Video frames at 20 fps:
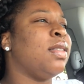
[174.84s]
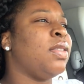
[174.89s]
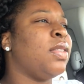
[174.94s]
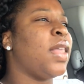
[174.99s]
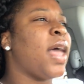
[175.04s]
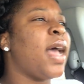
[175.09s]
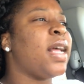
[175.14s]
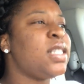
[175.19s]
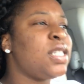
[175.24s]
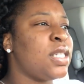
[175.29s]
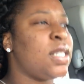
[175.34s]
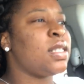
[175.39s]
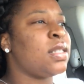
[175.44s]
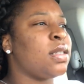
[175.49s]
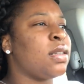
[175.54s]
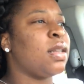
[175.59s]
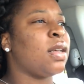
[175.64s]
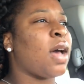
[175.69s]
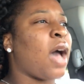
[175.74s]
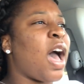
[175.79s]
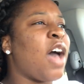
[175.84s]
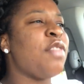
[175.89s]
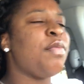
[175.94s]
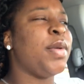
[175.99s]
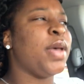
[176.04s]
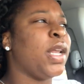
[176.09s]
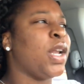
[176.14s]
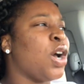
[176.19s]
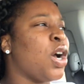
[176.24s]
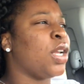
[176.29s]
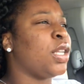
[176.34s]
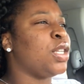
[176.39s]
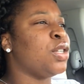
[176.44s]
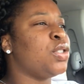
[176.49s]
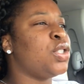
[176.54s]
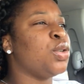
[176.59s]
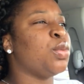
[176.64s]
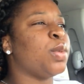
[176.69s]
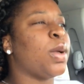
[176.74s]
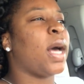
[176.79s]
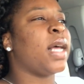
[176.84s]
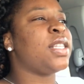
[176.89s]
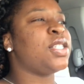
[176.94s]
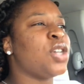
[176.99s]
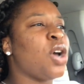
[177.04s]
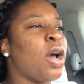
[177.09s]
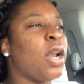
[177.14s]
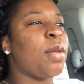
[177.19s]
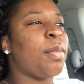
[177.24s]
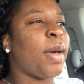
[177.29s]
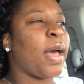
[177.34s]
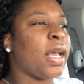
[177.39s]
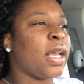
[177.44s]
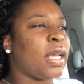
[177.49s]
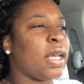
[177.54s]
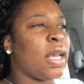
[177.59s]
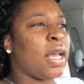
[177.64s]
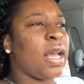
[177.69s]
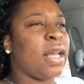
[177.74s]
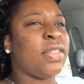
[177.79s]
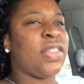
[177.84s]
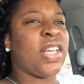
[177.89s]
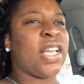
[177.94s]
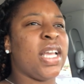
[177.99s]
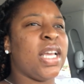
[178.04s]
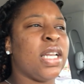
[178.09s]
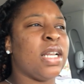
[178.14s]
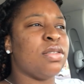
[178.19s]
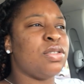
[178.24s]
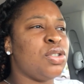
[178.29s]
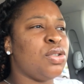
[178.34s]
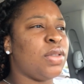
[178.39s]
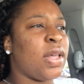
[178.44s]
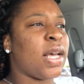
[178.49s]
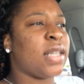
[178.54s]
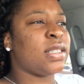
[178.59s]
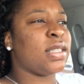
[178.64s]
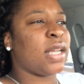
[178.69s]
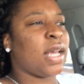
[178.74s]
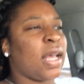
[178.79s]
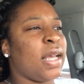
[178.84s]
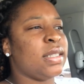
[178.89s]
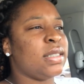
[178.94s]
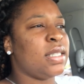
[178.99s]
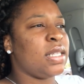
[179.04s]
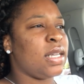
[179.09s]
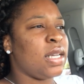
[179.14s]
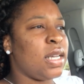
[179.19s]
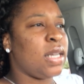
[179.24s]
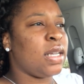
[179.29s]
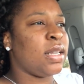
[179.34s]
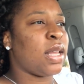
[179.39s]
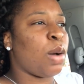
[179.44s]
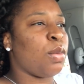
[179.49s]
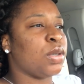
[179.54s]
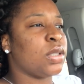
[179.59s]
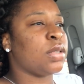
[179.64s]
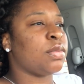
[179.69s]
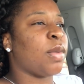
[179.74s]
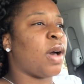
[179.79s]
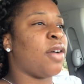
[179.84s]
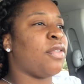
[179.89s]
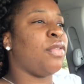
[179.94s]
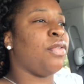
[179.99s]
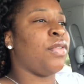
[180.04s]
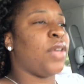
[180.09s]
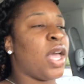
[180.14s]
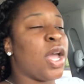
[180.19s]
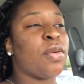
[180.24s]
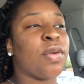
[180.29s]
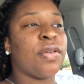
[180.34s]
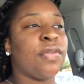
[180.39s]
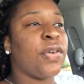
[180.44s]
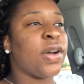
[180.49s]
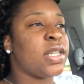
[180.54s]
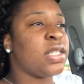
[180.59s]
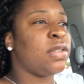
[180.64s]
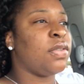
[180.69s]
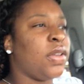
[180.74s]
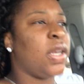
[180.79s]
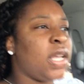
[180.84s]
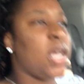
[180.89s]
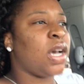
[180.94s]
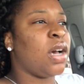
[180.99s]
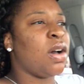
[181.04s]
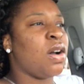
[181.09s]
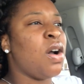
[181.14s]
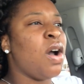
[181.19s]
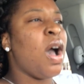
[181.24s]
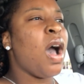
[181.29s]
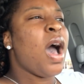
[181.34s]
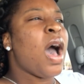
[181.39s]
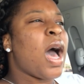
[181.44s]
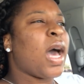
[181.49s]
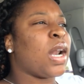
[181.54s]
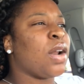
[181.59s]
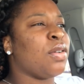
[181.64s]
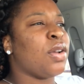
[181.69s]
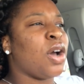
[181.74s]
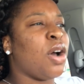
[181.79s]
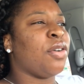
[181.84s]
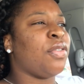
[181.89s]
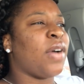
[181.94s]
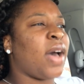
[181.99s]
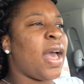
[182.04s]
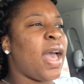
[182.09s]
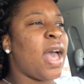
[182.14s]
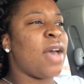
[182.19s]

that's, I've been on YouTube, I started back at the end of 2018. That was my very first video. I don't know if I